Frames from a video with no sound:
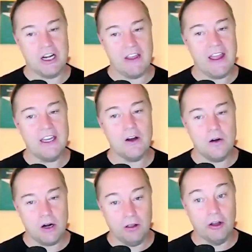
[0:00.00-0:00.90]
and they don't
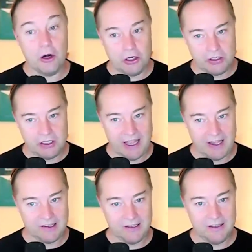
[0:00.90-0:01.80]
alert you to
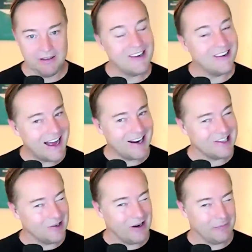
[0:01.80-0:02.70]
this, they're not a
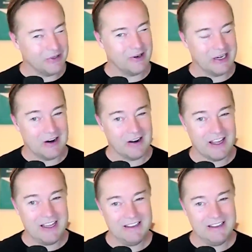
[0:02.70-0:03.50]
startup attorney, are they?